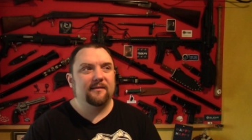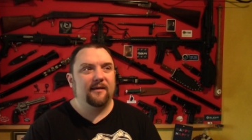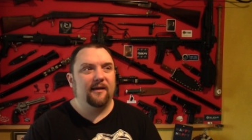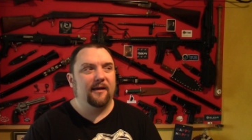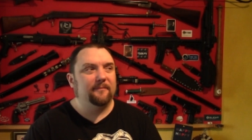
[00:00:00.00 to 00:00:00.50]

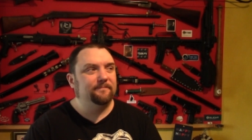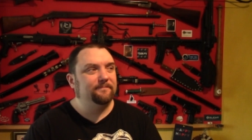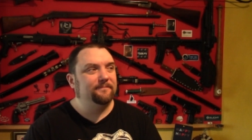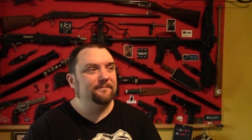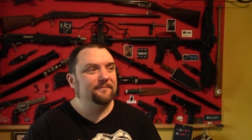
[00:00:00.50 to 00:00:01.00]
Um,
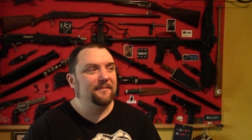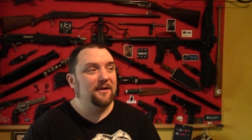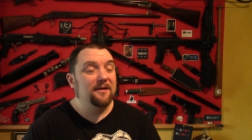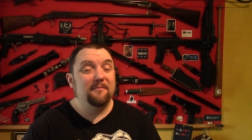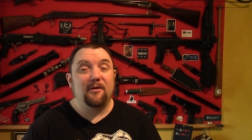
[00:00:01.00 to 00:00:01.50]

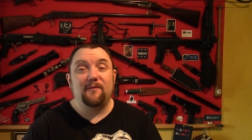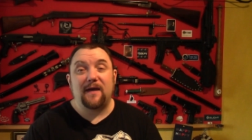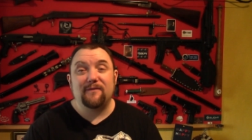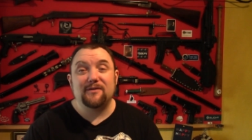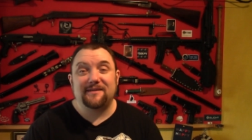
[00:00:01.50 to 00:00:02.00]
my
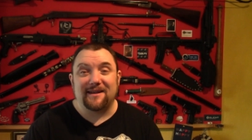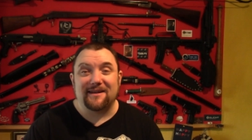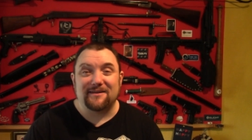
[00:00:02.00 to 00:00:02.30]
favourite dinner